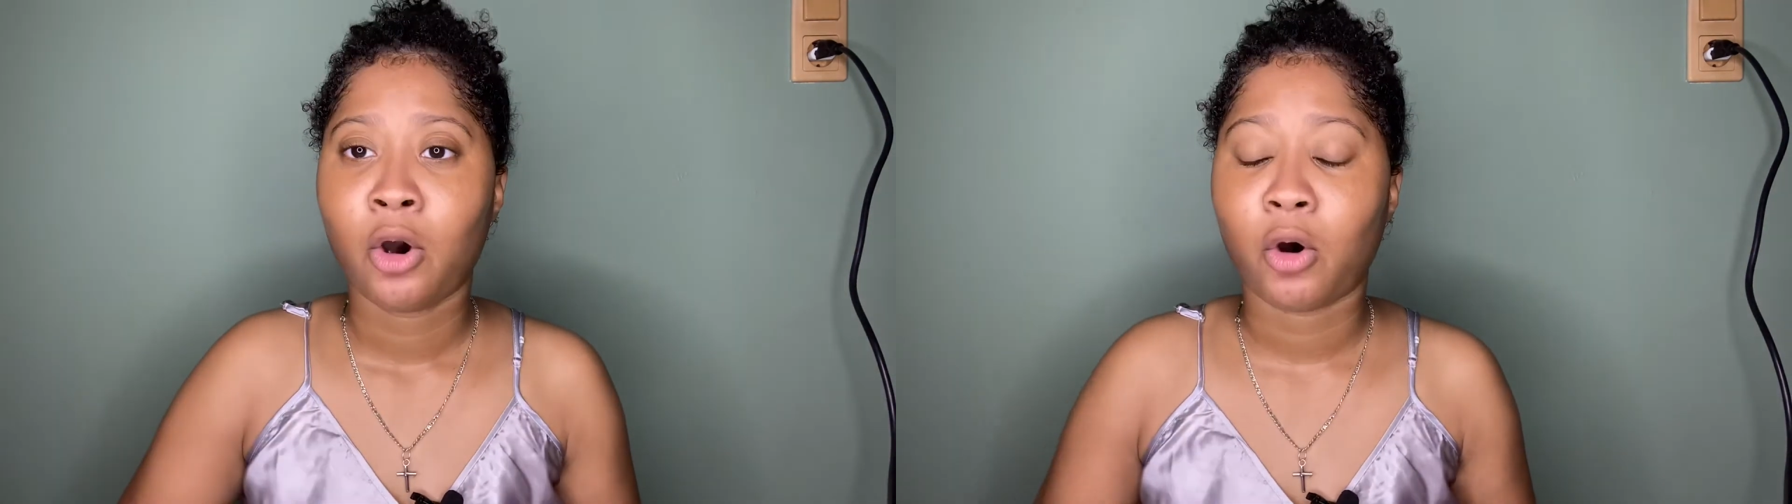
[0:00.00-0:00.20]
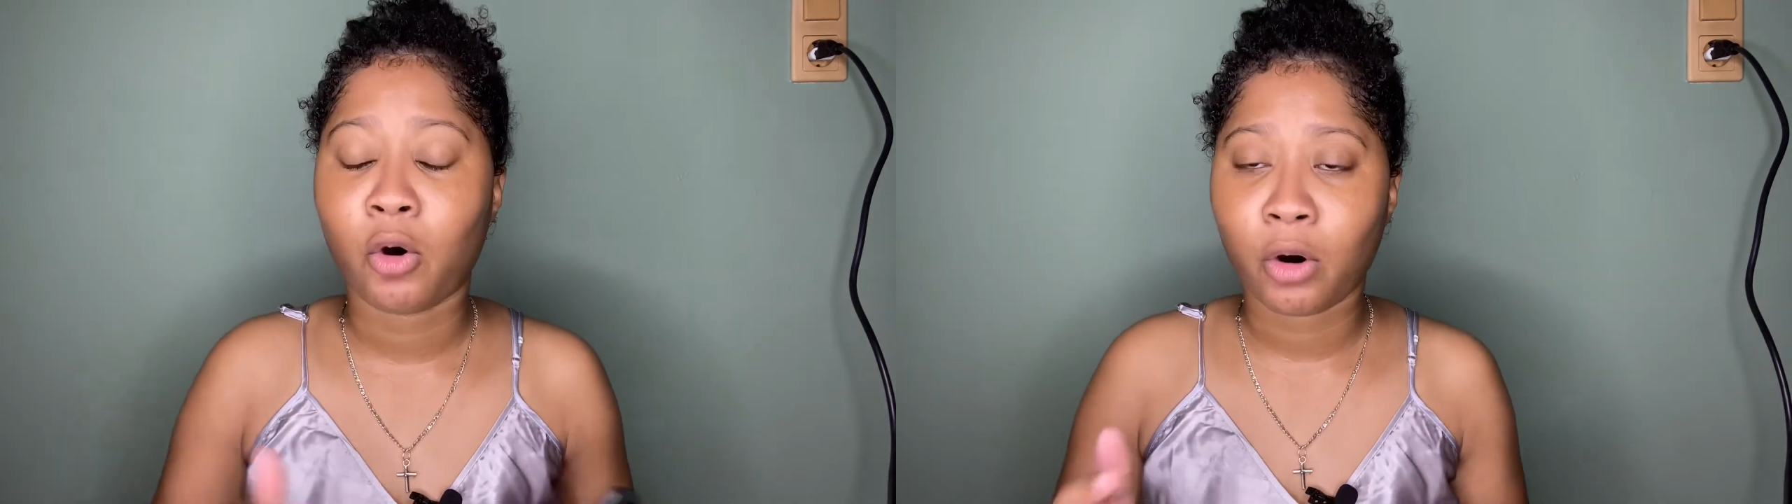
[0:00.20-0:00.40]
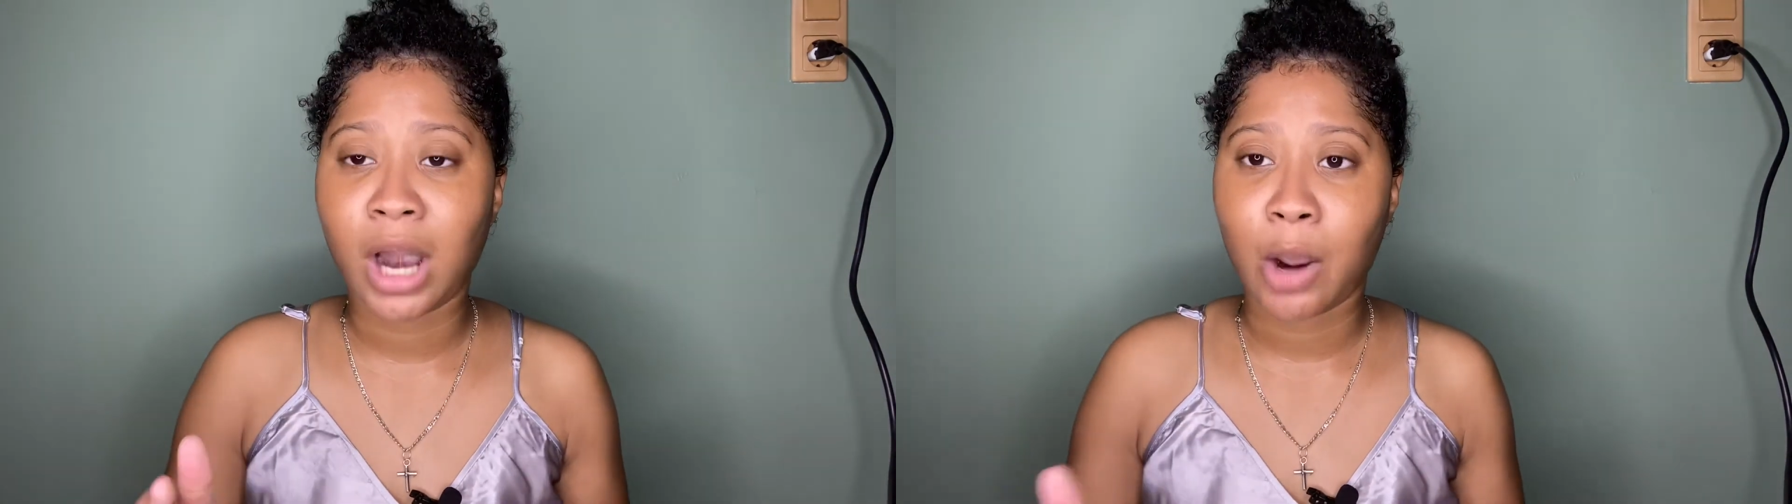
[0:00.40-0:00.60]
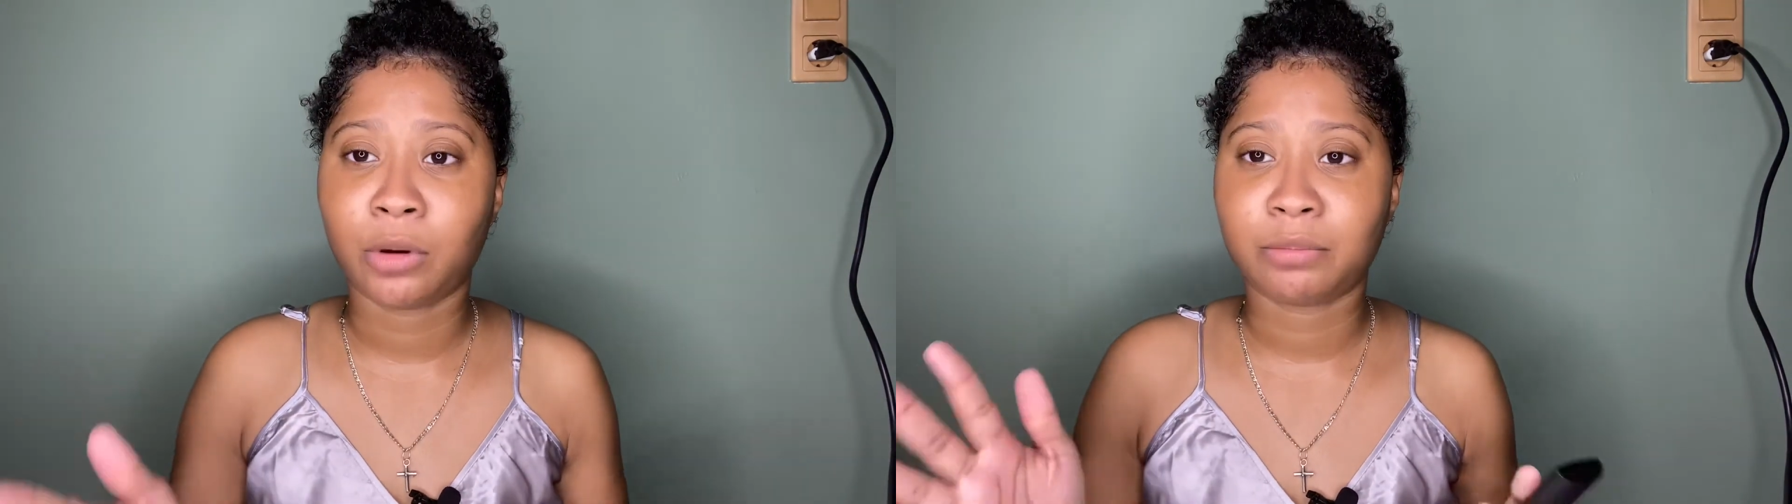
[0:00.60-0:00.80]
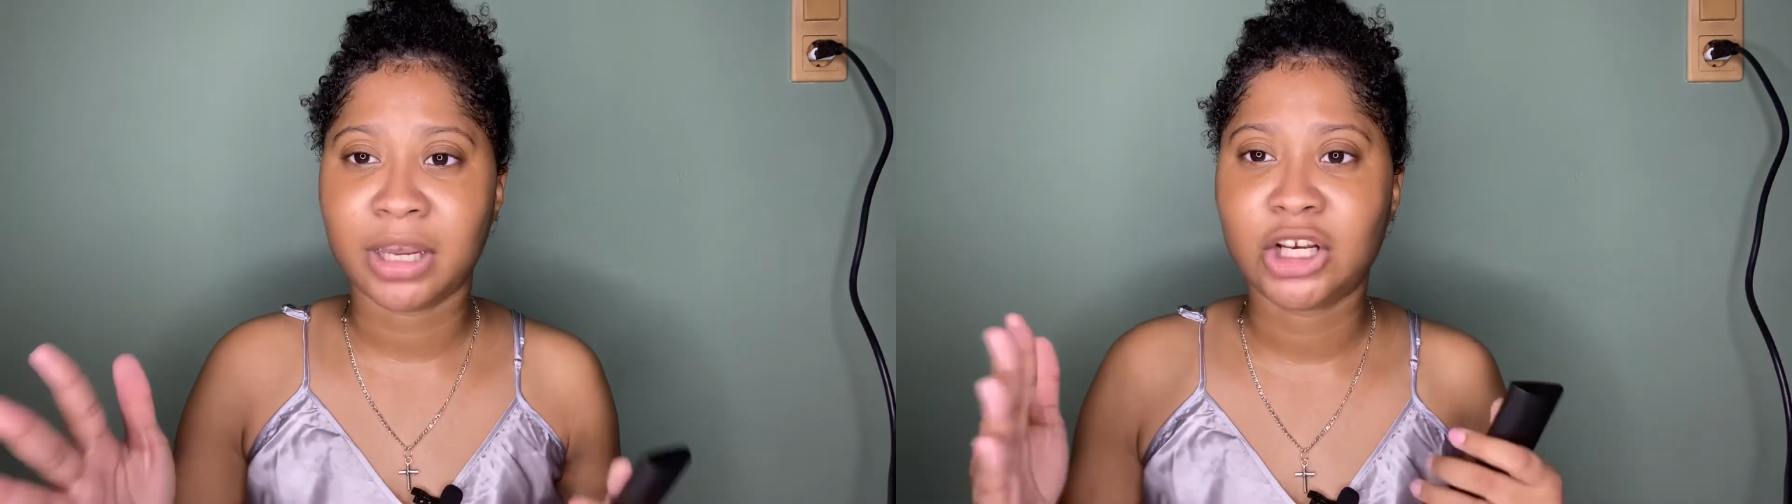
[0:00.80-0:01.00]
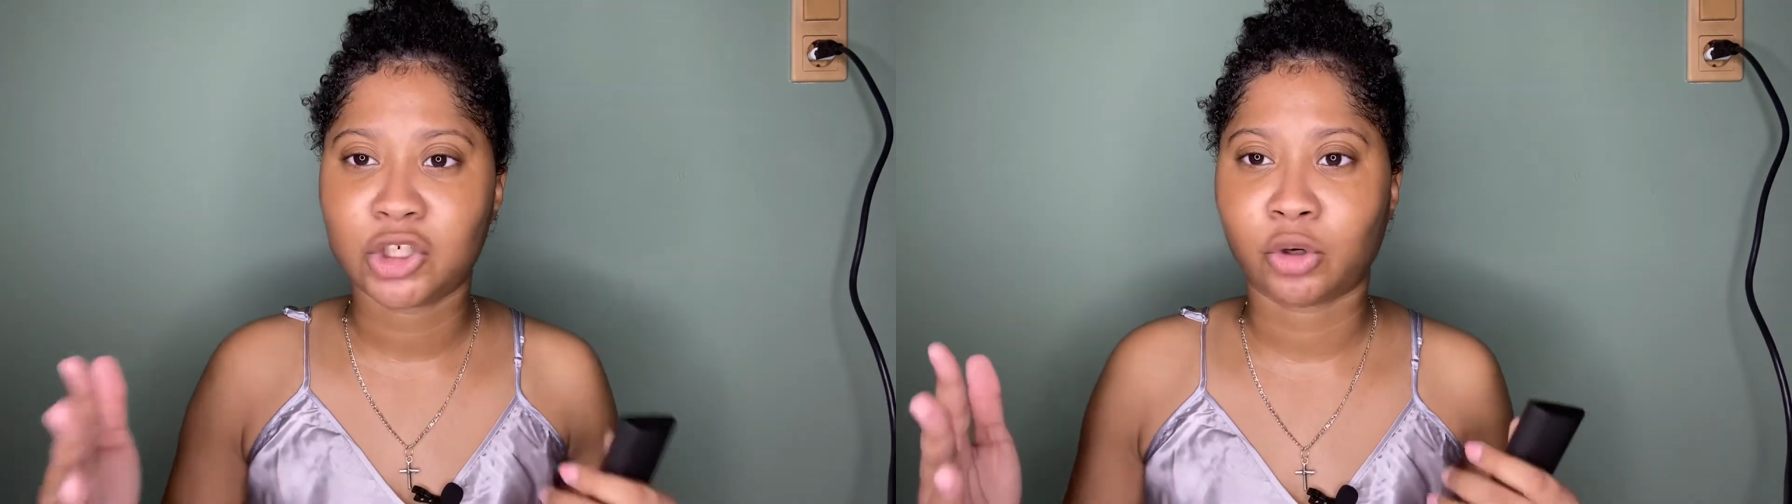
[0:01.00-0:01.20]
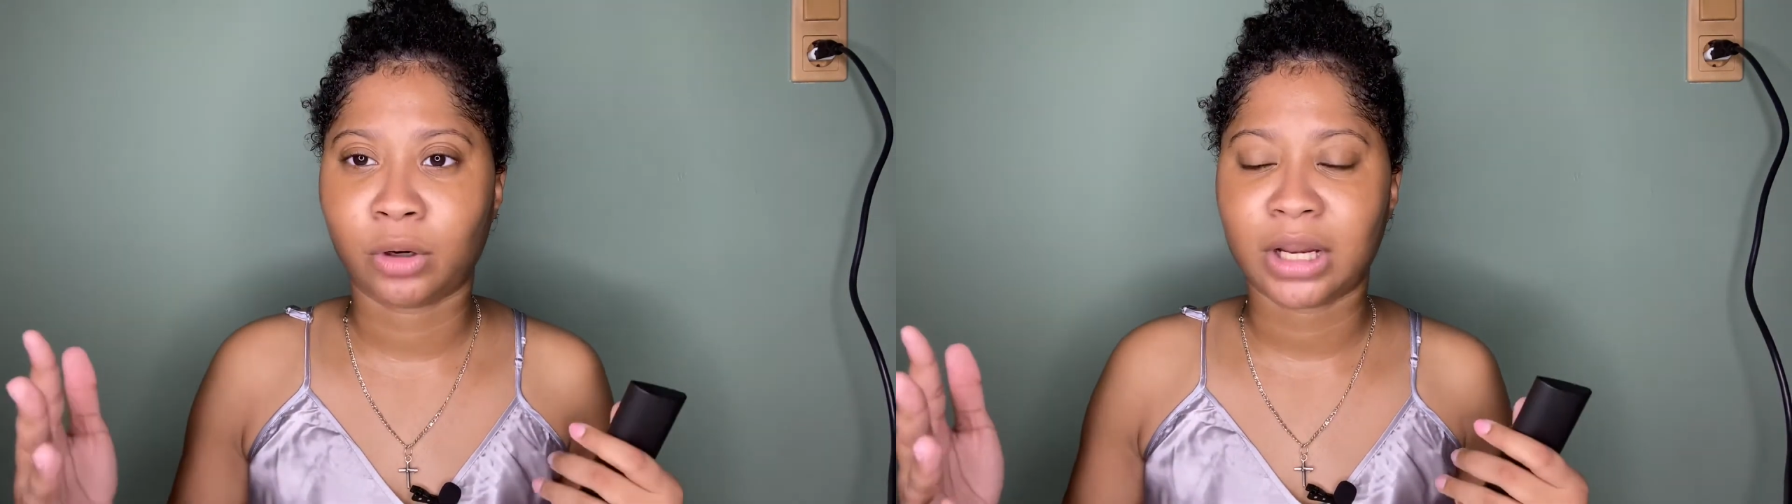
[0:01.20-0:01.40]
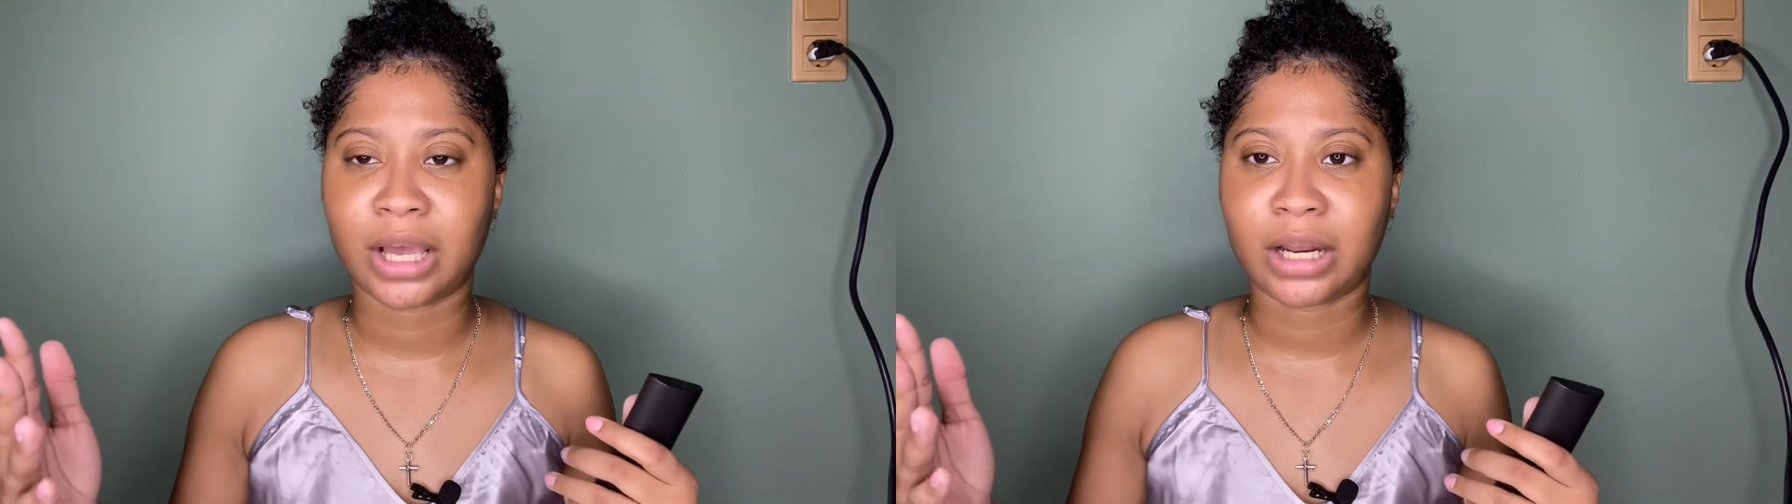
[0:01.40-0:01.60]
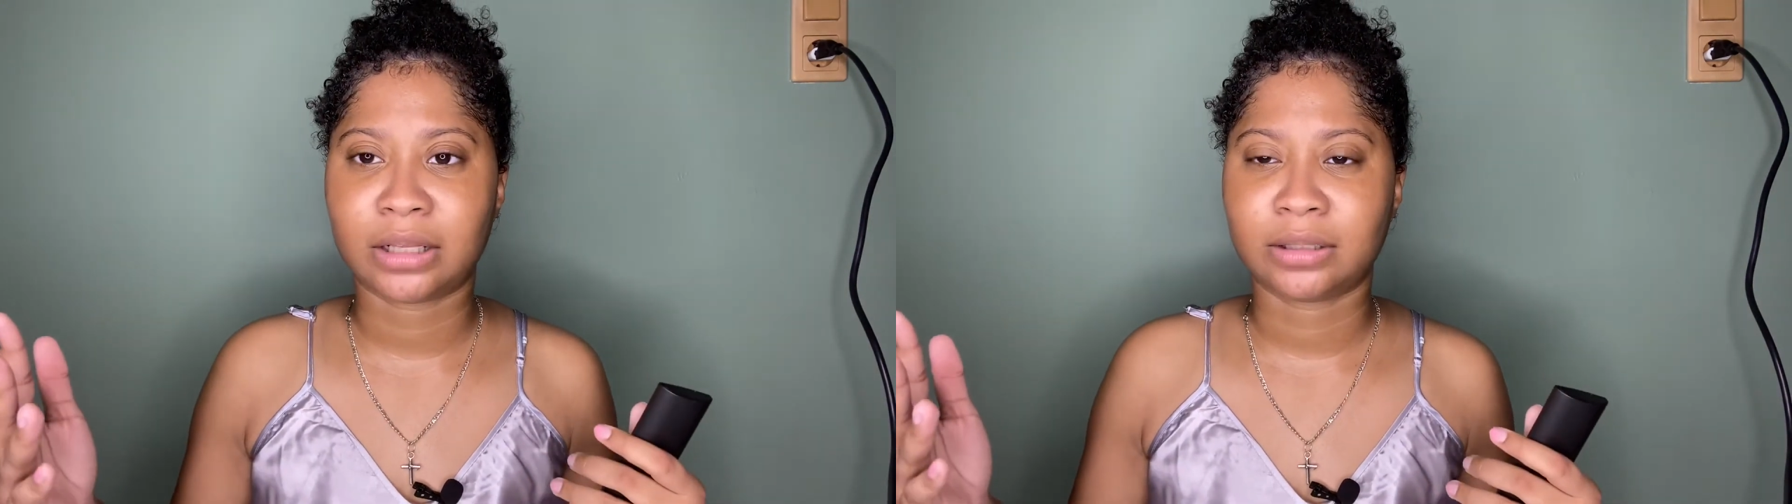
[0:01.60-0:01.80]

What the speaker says: or I would make sure that